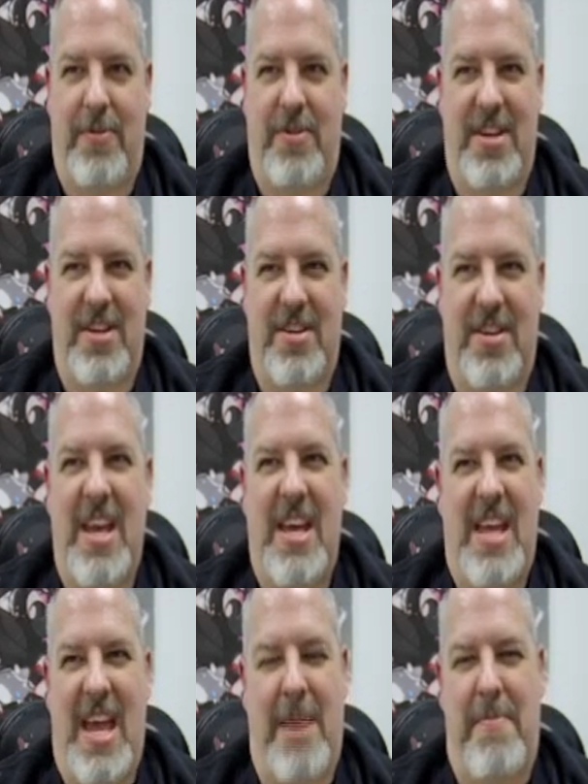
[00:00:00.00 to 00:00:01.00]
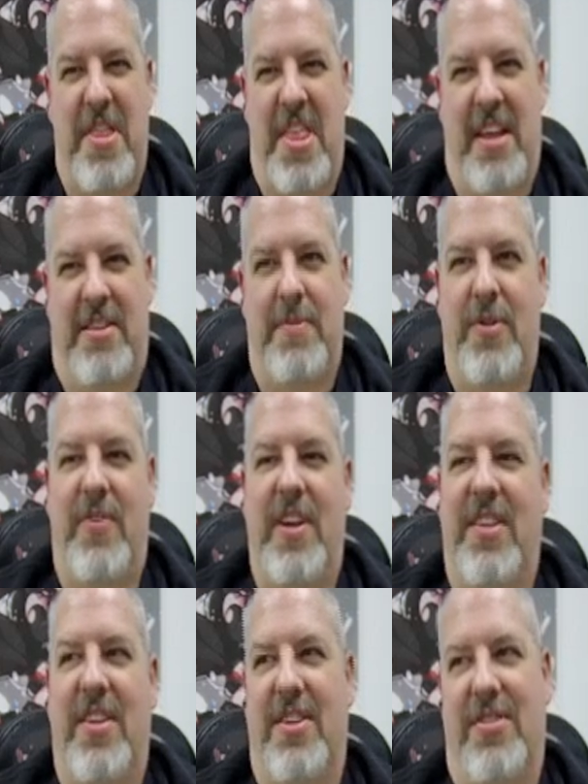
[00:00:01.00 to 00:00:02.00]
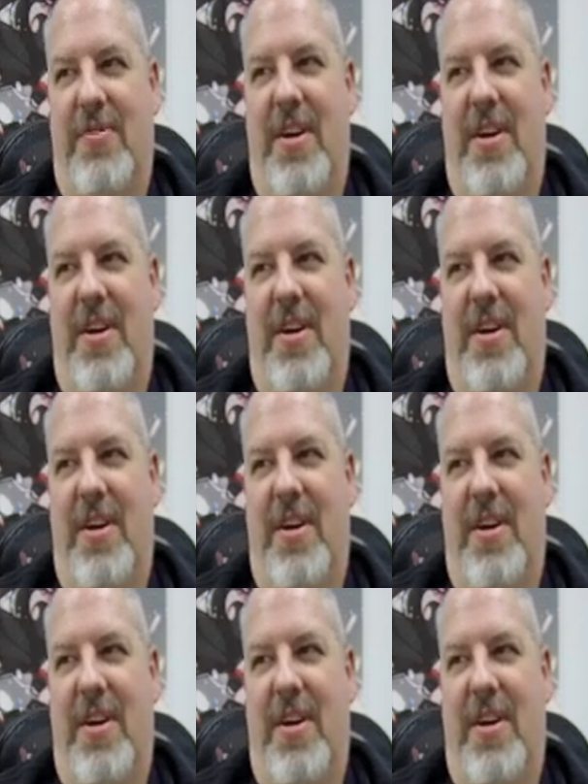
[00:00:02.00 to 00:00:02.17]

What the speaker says: Apportation. Yeah, but that's moving things around.